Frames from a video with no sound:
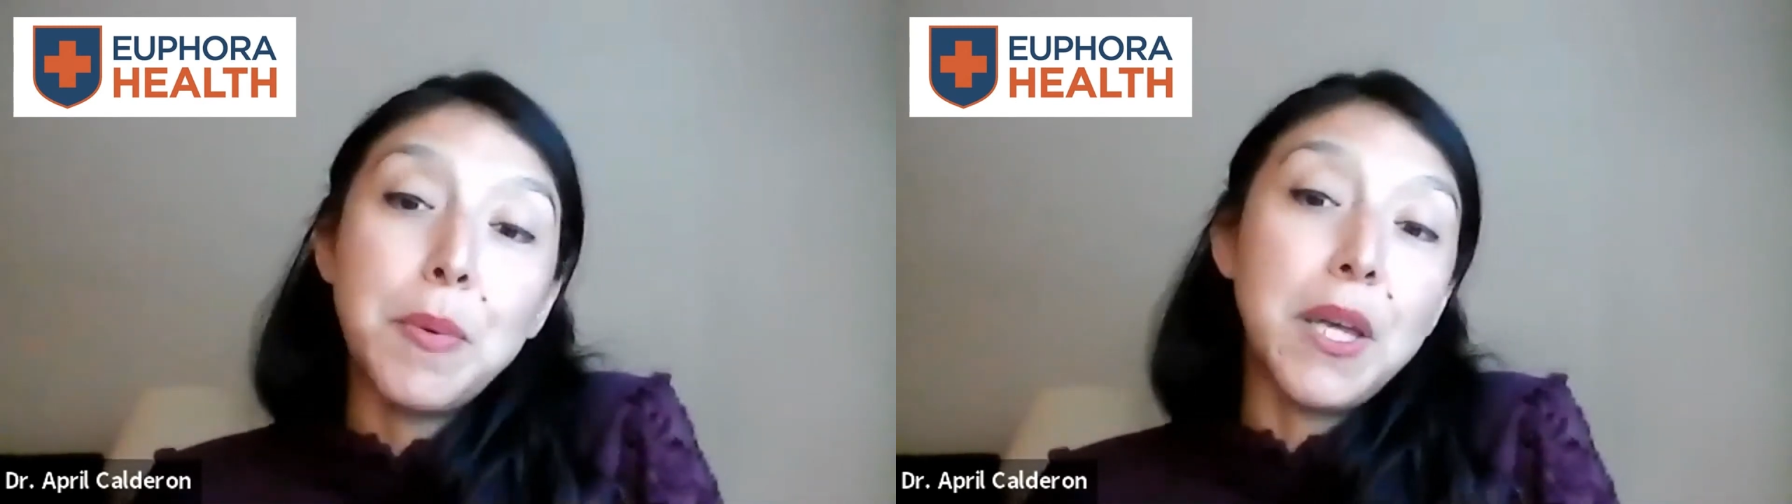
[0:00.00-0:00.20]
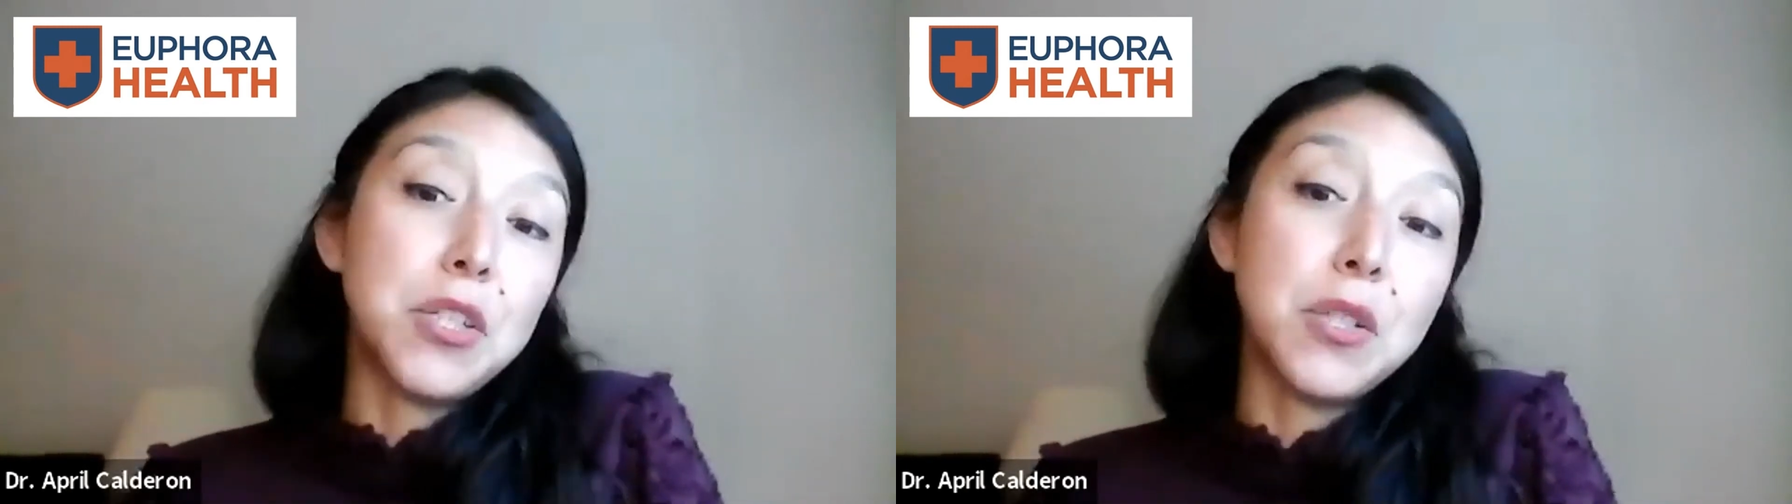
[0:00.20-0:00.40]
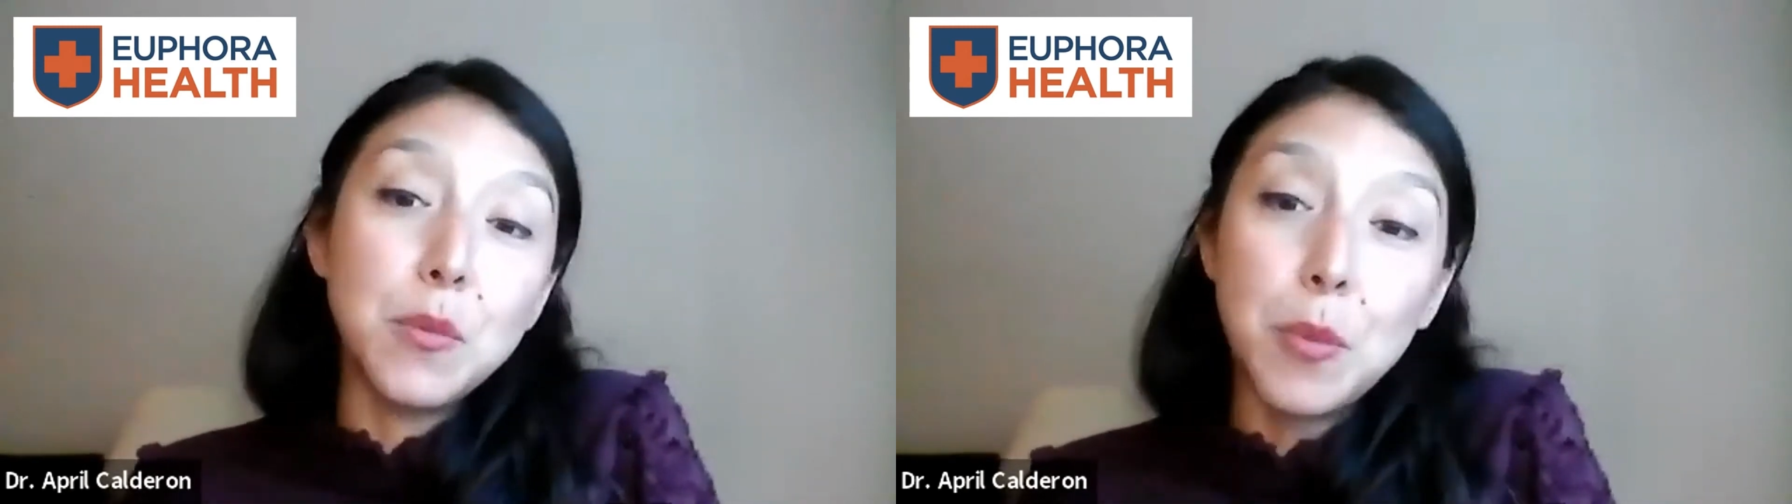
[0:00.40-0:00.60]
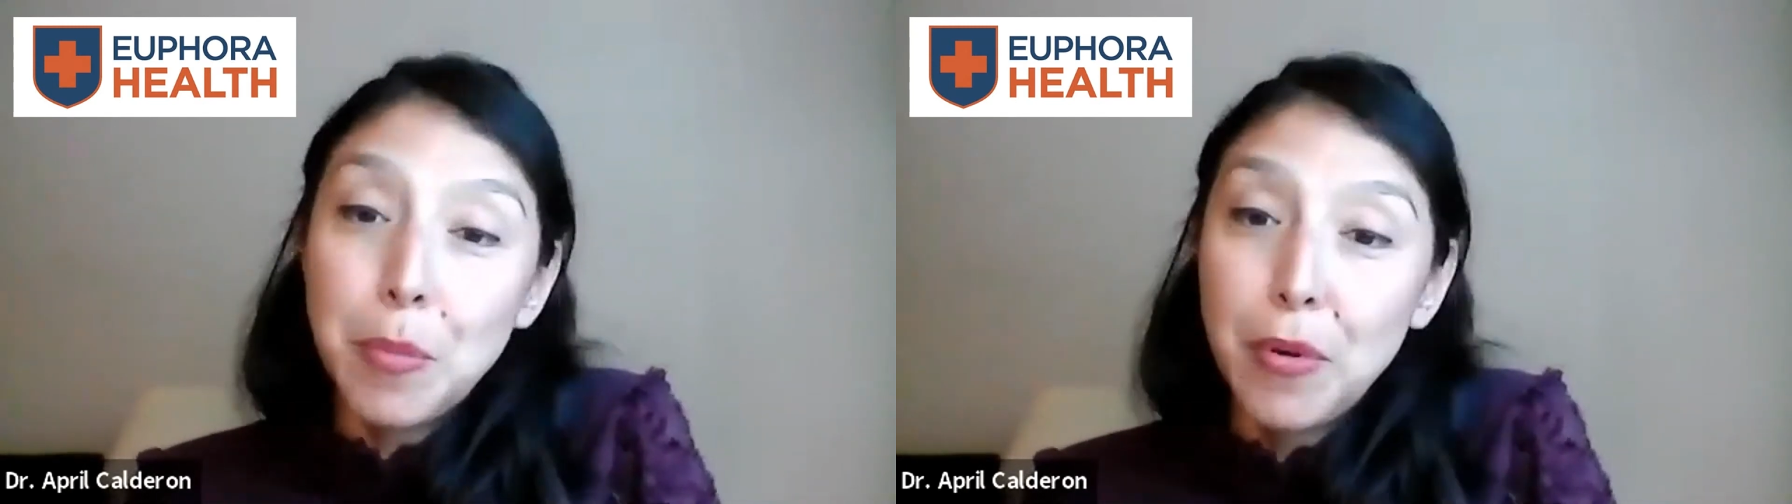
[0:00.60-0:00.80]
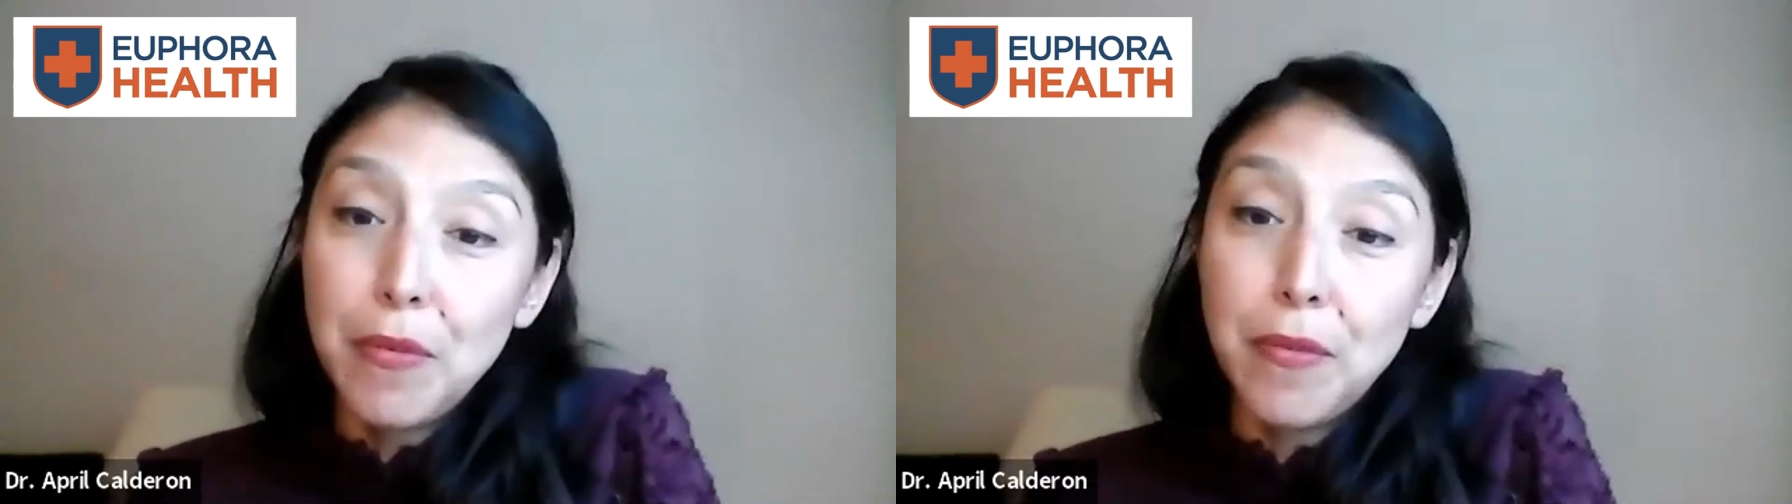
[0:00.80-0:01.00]
patients would
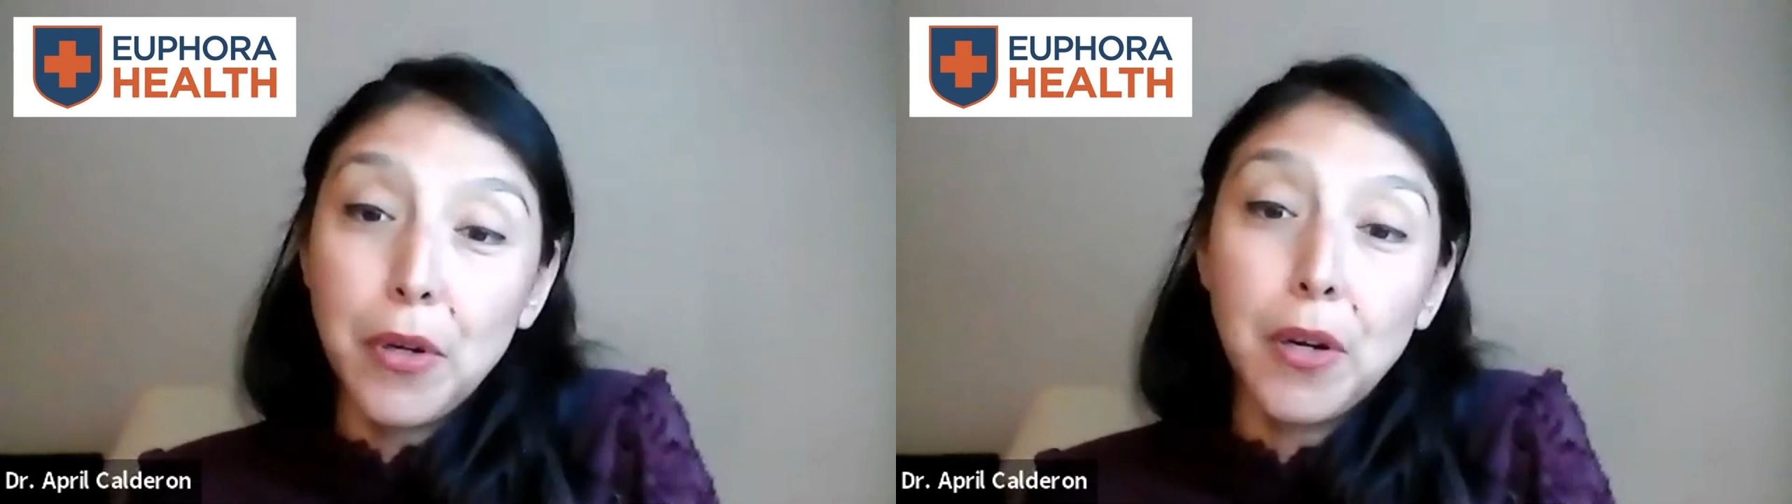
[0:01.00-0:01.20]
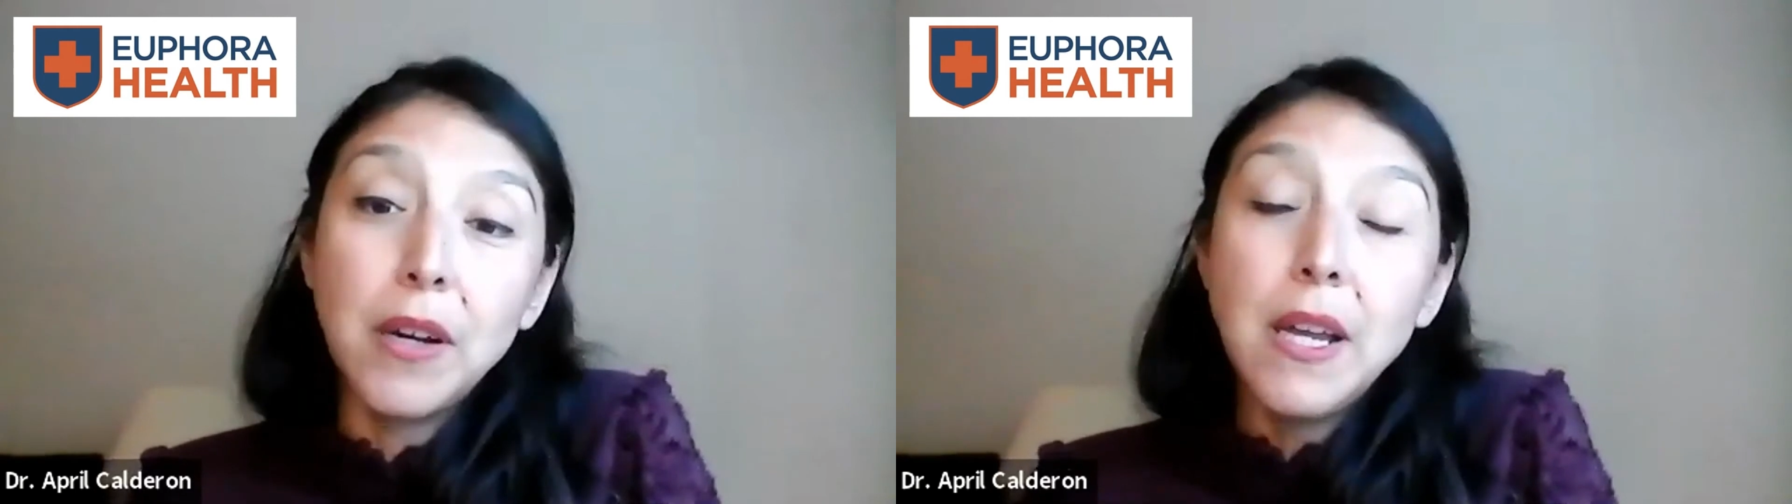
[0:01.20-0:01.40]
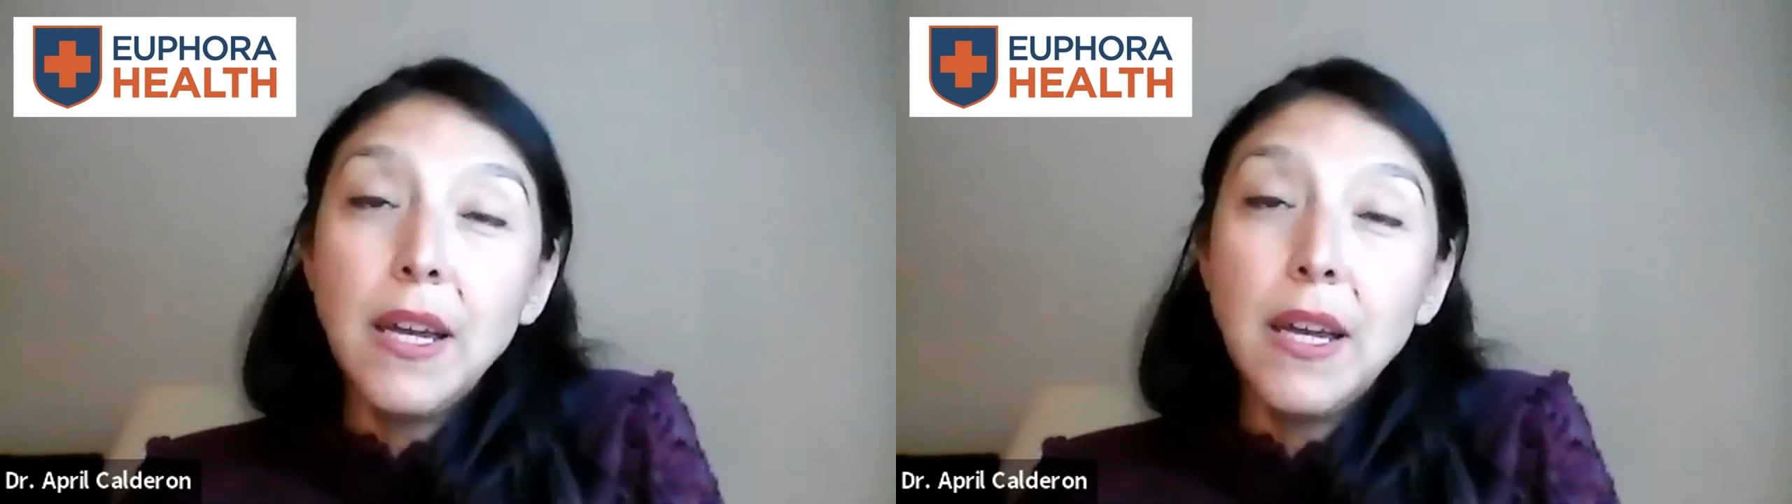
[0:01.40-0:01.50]
prefer.